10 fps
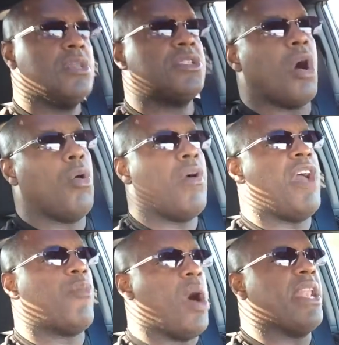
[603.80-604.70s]
So
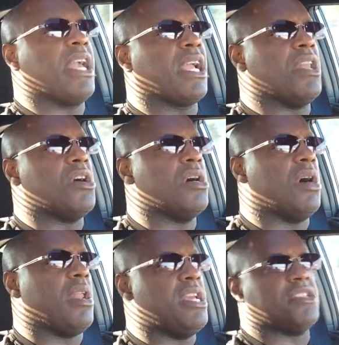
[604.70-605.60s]
if one nigga in the
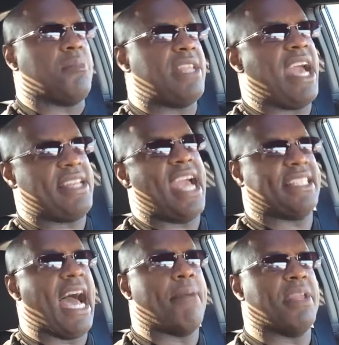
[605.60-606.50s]
hood is
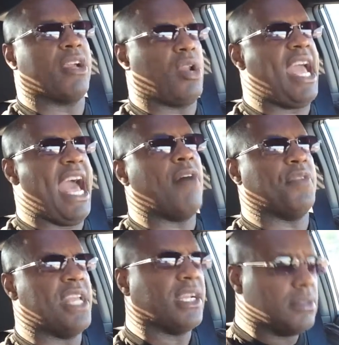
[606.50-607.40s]
that top nigga or that
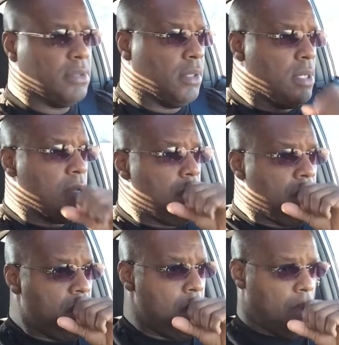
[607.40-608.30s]
alpha nigga
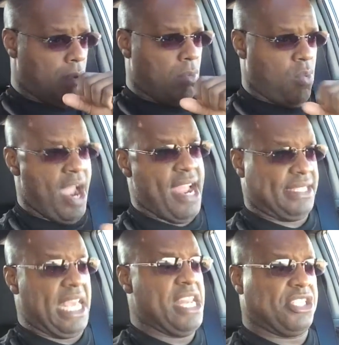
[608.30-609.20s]
wearing
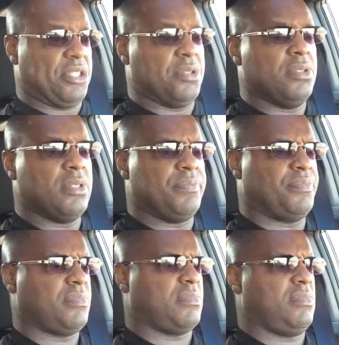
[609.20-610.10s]
tennis shoes,
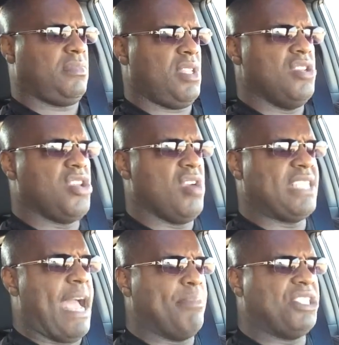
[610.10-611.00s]

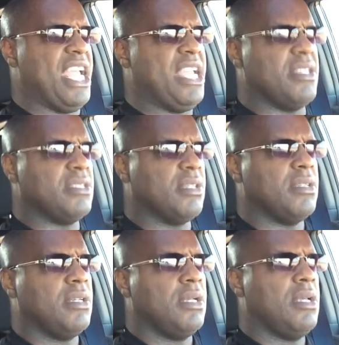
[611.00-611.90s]
certain type of jeans,
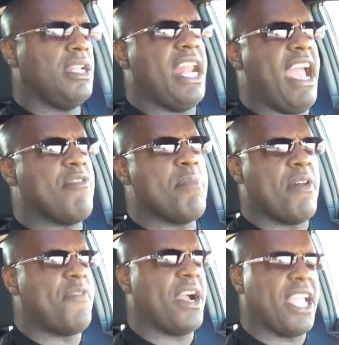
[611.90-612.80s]
then every
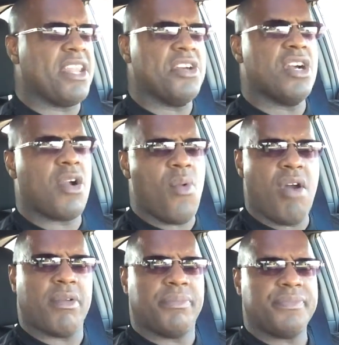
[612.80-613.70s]
motherfucker in the hood gonna
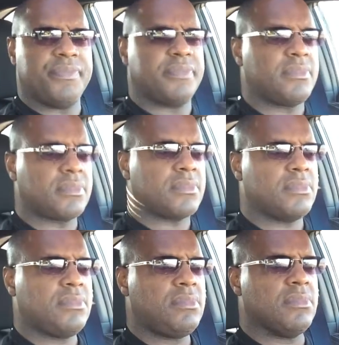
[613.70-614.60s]
want
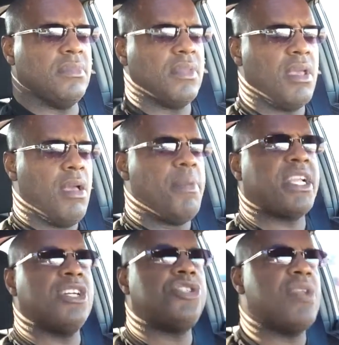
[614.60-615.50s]
it.
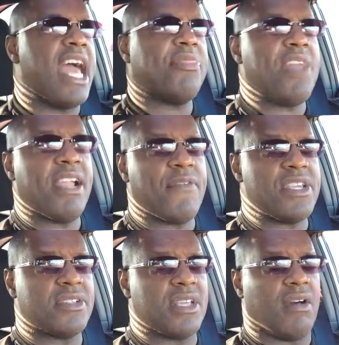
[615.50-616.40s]
Because you're not thinking for
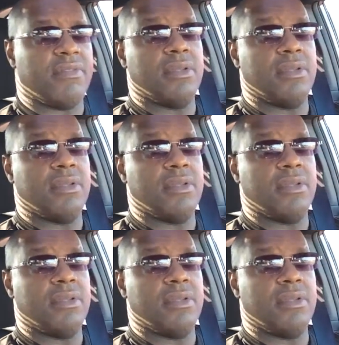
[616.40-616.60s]
yourself.